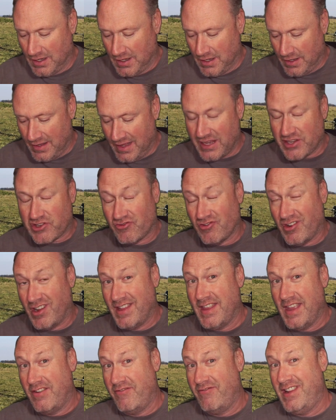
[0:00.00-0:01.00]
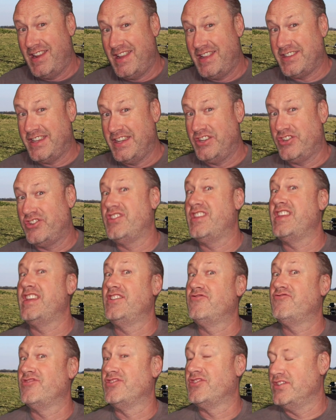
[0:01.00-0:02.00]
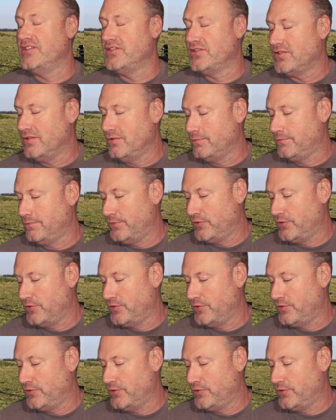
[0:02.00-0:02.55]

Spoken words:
That's right, they really teach you the interesting stuff.